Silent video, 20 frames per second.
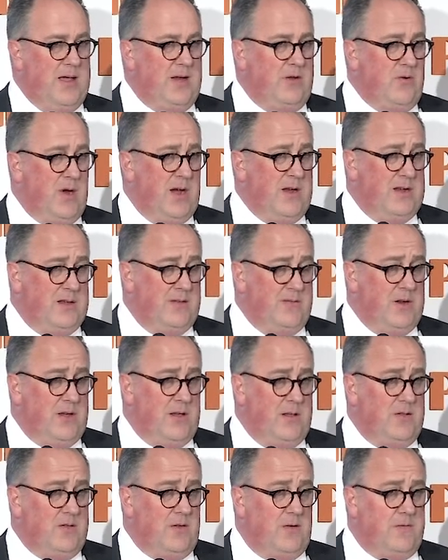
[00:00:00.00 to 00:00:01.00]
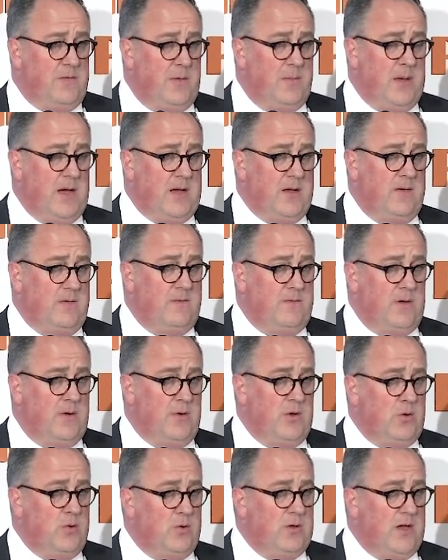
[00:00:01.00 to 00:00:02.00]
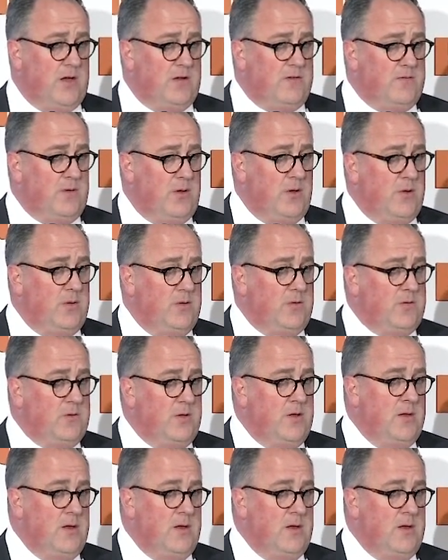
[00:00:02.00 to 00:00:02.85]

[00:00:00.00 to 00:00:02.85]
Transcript: great dividends off the back of very good cash flows